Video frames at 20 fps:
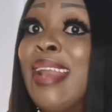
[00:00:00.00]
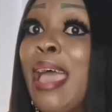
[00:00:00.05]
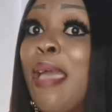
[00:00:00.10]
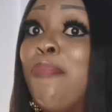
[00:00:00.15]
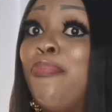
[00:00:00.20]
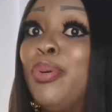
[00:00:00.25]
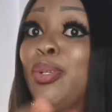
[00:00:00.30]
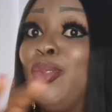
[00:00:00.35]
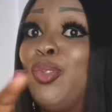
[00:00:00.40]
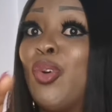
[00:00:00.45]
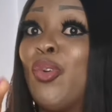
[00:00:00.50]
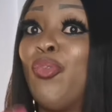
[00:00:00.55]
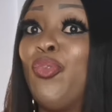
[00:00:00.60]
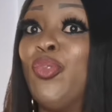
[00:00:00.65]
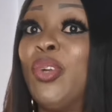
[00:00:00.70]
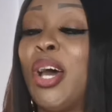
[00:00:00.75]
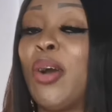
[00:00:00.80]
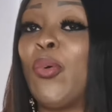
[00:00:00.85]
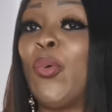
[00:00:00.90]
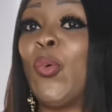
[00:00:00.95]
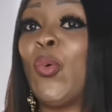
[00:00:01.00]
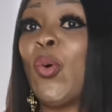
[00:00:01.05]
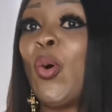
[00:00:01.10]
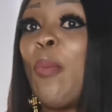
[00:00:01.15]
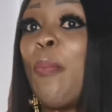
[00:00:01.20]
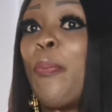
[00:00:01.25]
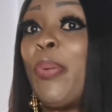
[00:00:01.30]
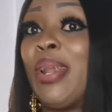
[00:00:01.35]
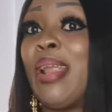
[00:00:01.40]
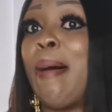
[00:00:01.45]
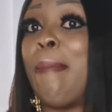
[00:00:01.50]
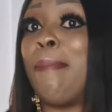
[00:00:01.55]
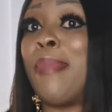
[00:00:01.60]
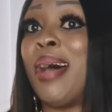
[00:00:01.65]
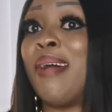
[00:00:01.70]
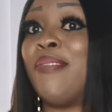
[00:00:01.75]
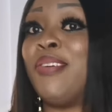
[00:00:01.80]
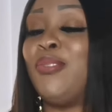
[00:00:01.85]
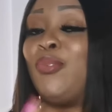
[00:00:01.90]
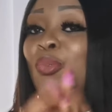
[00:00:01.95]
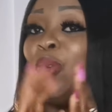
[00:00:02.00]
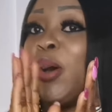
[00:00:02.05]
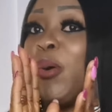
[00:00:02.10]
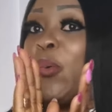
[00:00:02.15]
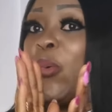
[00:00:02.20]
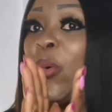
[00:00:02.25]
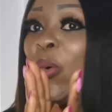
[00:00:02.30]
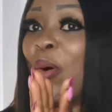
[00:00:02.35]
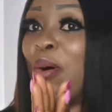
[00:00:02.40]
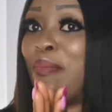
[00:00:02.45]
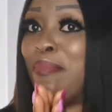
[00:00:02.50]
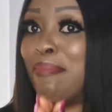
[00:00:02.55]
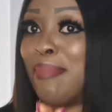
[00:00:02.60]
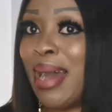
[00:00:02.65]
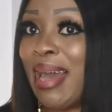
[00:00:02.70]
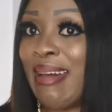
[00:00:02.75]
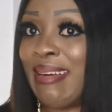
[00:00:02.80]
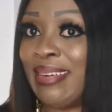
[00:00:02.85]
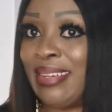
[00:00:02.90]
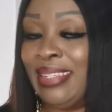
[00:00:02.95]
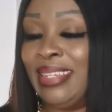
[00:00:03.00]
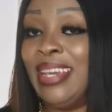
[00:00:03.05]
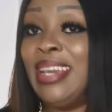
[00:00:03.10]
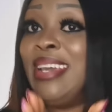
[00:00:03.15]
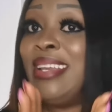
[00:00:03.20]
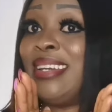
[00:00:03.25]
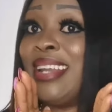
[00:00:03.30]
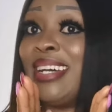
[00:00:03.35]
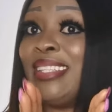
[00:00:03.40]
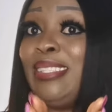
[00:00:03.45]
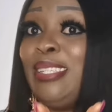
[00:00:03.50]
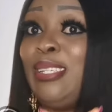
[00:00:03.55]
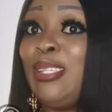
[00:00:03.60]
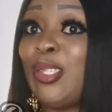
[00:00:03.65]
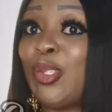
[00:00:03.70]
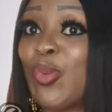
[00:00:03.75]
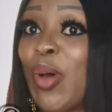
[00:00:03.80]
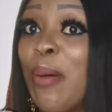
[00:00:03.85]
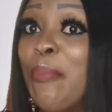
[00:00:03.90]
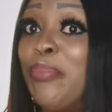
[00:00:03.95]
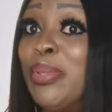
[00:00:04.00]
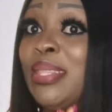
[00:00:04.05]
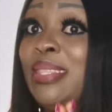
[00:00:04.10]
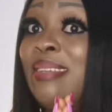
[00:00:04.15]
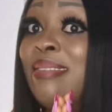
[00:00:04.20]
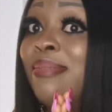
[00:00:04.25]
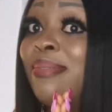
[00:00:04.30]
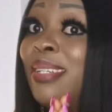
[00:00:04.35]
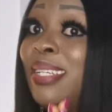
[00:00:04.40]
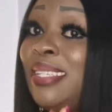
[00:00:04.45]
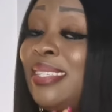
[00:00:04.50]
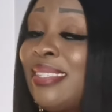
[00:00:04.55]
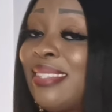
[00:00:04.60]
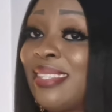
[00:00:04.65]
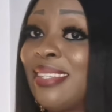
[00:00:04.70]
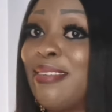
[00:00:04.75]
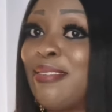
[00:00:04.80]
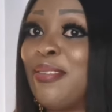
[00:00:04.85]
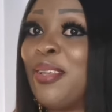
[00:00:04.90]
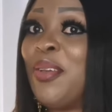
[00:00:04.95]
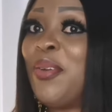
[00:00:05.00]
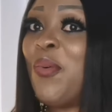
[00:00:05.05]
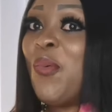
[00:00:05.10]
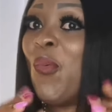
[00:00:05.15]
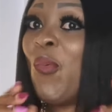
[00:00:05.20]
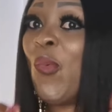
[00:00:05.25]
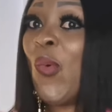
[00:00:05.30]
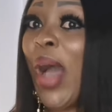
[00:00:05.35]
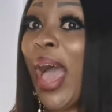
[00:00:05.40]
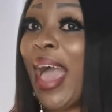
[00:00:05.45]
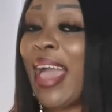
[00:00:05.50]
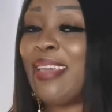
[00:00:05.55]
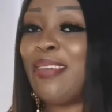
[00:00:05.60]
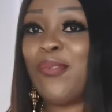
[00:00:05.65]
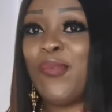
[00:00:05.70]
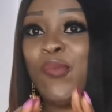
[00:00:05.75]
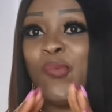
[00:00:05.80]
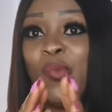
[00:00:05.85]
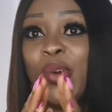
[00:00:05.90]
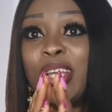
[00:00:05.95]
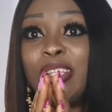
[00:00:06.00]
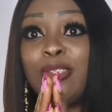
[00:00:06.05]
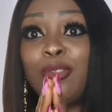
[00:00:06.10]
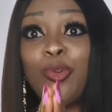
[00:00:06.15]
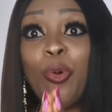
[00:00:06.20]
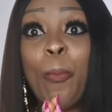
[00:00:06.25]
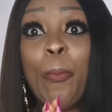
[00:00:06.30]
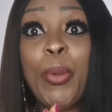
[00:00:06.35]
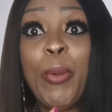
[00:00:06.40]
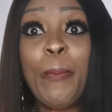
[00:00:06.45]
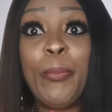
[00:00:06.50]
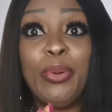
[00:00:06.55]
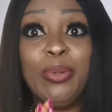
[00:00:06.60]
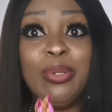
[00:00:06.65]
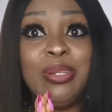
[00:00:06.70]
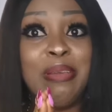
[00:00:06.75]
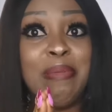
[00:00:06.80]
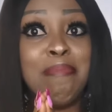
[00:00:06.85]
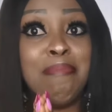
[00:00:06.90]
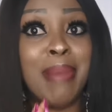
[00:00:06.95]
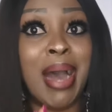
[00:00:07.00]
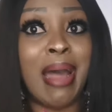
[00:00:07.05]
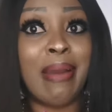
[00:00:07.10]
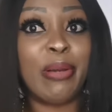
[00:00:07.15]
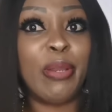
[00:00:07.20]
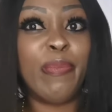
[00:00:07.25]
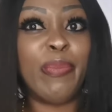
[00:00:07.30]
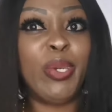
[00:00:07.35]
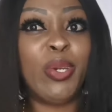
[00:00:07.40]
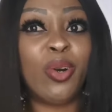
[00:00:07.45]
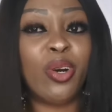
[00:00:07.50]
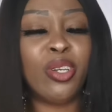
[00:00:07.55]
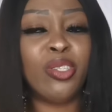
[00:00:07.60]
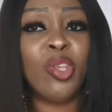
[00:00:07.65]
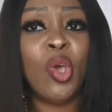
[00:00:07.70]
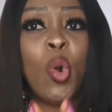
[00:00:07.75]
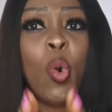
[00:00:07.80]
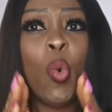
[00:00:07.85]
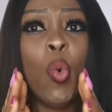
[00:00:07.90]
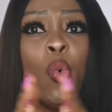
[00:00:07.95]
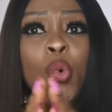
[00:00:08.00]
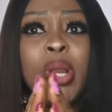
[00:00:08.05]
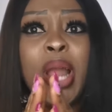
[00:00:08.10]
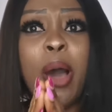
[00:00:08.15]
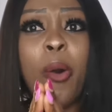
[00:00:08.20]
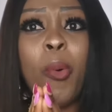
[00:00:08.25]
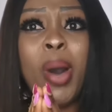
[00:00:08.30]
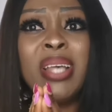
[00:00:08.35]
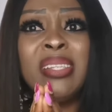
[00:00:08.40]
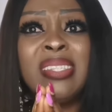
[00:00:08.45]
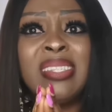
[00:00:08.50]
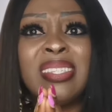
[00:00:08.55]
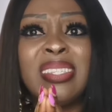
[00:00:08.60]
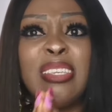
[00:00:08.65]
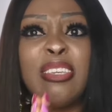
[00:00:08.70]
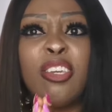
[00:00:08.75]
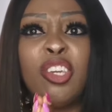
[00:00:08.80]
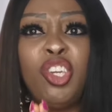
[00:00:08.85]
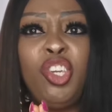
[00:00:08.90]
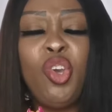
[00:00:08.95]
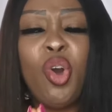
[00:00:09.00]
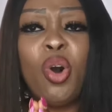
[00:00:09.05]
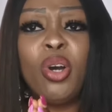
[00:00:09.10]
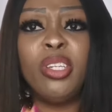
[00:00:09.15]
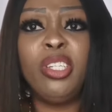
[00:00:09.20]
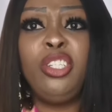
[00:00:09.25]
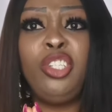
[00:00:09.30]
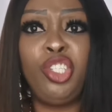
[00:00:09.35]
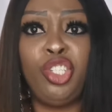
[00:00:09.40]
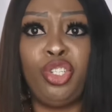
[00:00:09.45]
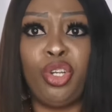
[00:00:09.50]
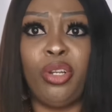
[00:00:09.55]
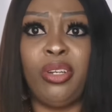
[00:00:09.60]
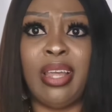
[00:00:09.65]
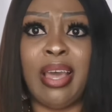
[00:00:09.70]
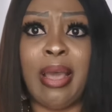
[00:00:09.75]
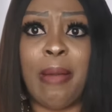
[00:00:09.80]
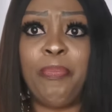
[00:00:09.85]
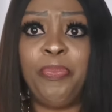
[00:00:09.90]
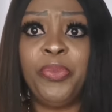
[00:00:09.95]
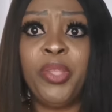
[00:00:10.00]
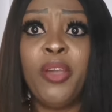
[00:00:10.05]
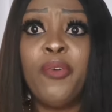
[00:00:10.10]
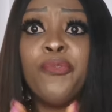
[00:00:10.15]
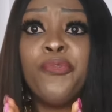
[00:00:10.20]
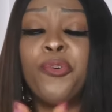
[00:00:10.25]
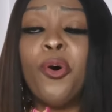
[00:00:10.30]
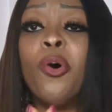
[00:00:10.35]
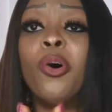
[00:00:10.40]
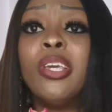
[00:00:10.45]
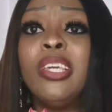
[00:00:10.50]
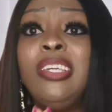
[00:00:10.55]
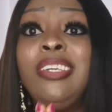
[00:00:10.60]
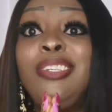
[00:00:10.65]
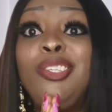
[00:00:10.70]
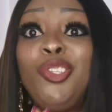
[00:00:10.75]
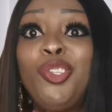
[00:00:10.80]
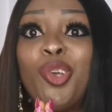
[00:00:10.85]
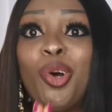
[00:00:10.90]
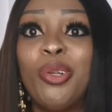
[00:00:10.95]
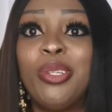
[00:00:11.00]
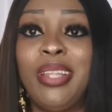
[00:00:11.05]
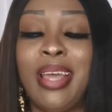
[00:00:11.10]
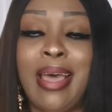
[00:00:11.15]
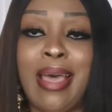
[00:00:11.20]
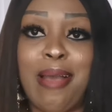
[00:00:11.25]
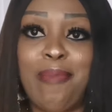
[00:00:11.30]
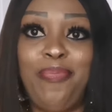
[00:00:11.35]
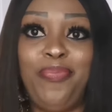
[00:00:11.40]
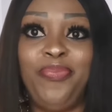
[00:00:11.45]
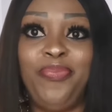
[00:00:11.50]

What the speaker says: Now both of you now go come plan marriage, you now go come marry. Now this one be the reason why where two people they marry, because una want secure each other for each other.